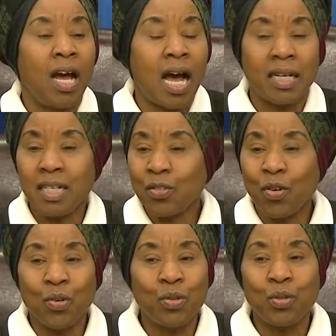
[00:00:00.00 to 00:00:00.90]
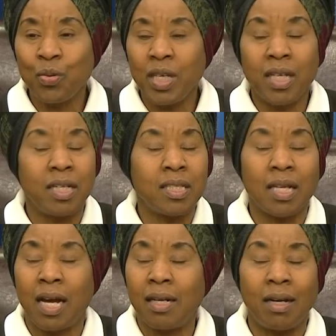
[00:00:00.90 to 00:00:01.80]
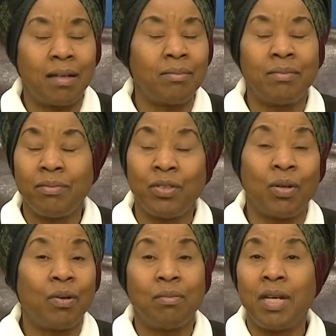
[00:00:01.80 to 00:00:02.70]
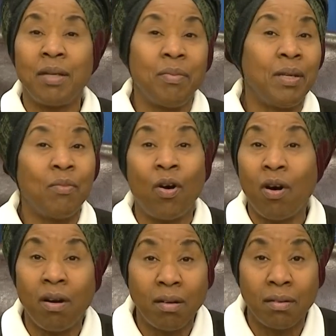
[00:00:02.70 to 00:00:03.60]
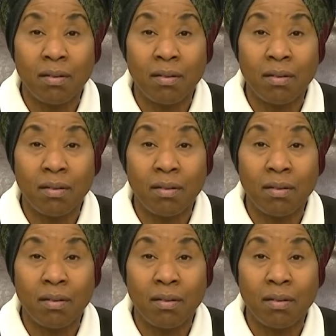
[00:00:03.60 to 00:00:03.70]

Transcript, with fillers: at least for a good two years, uh, um, you know, maybe more.